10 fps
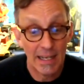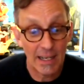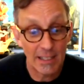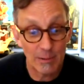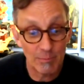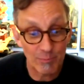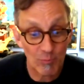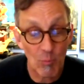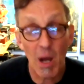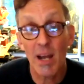
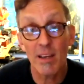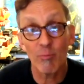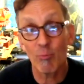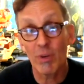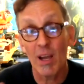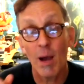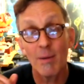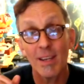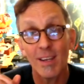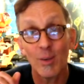My
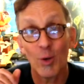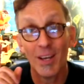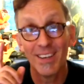comedy